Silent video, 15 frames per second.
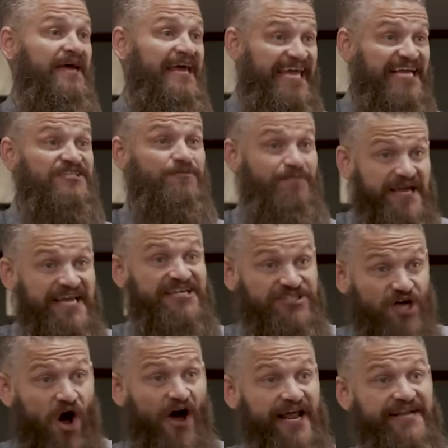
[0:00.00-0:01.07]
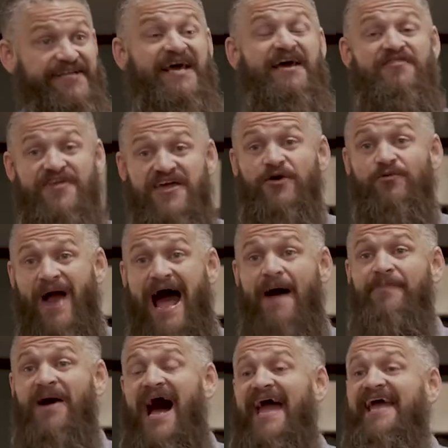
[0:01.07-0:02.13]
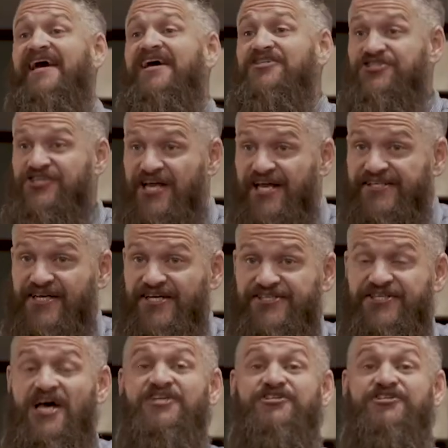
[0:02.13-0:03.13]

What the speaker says: he speaks on it, the rabbi, Jesus.